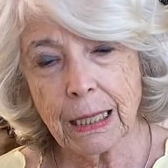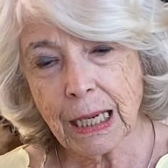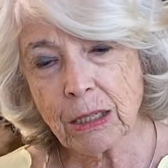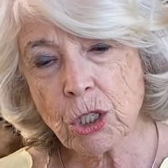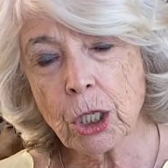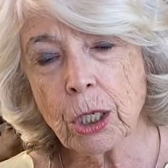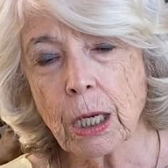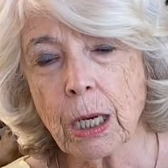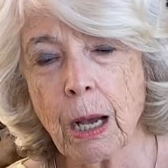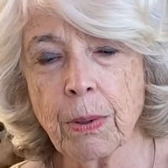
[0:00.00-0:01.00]
Let's look at
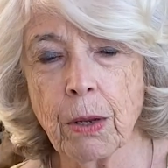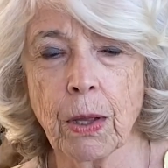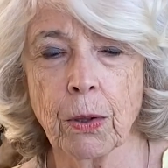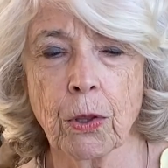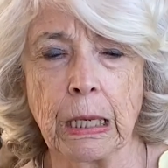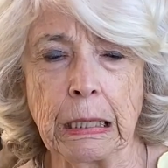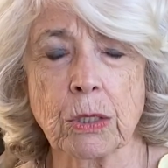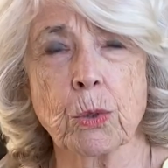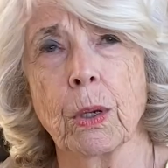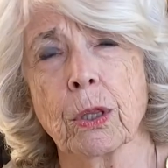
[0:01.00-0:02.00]
a couple of other
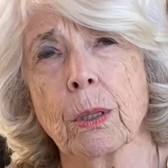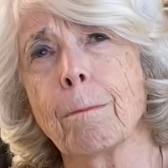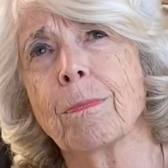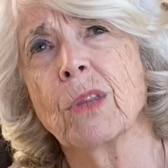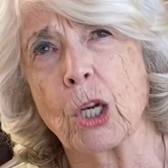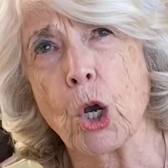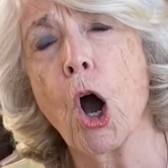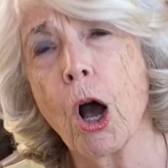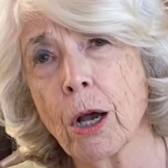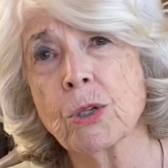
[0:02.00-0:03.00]
things that
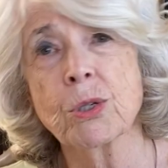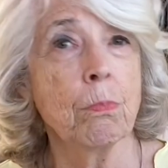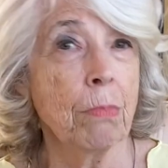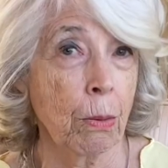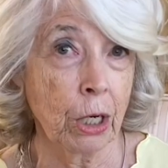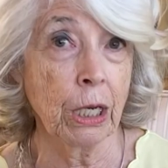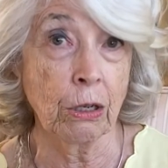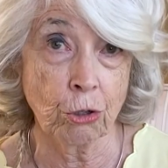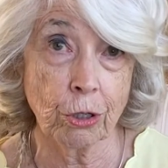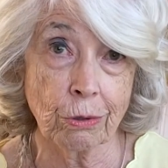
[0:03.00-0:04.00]
cause memory
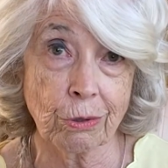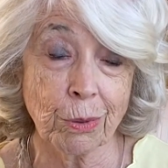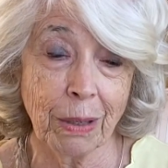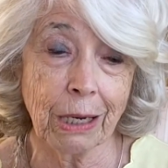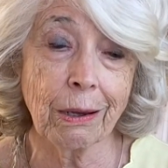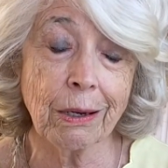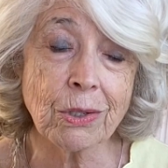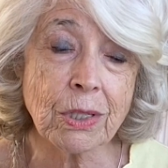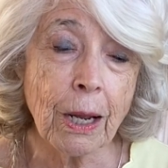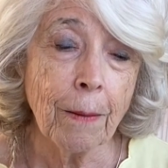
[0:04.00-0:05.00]
issues,
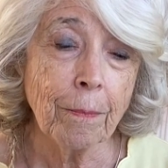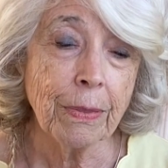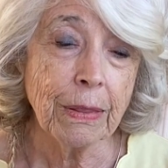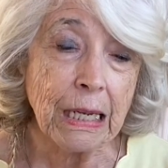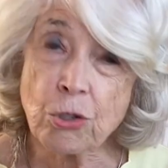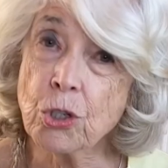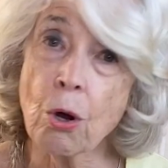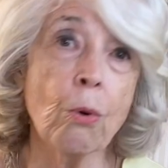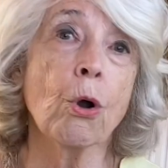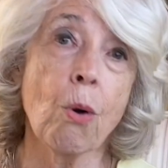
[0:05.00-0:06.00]
because these
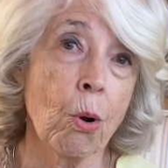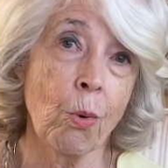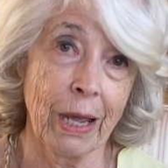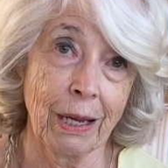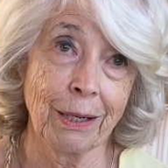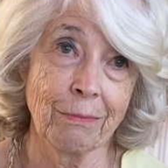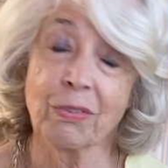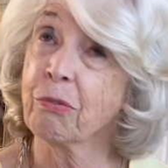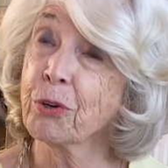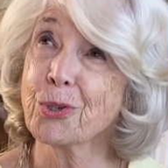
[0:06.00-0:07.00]
don't go away.
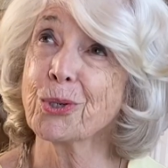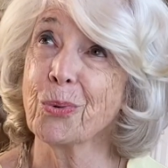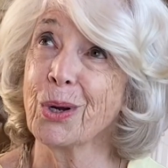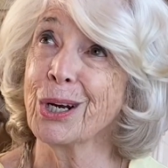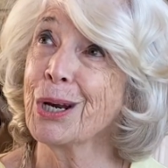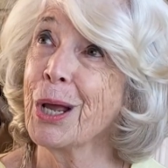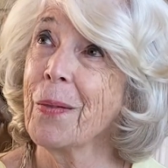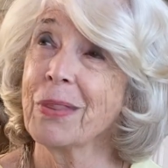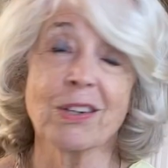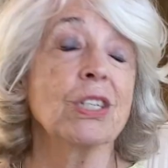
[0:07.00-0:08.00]
The first one
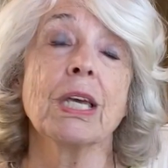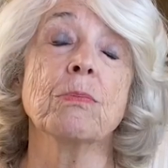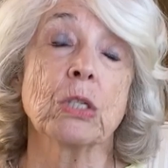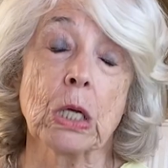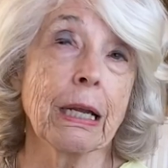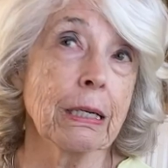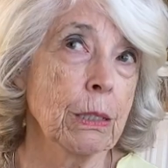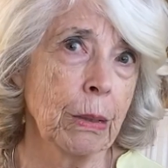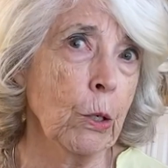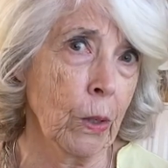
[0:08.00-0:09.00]
that seems not
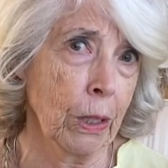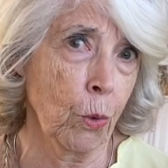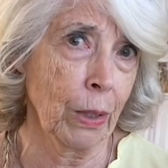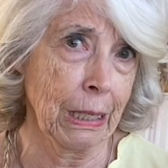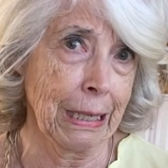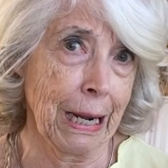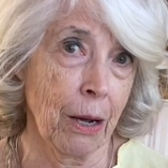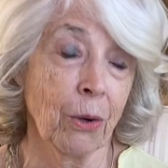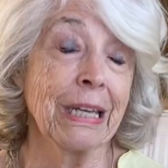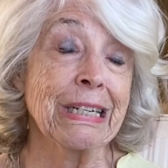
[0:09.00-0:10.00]
to be going away
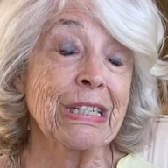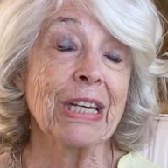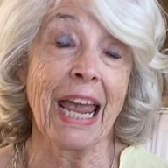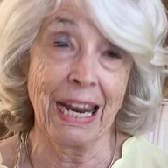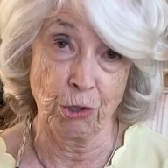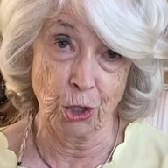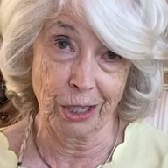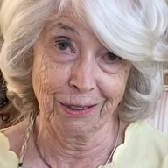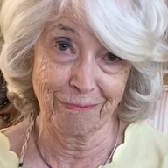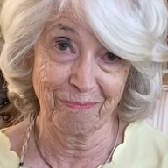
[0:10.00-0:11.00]
now is aging.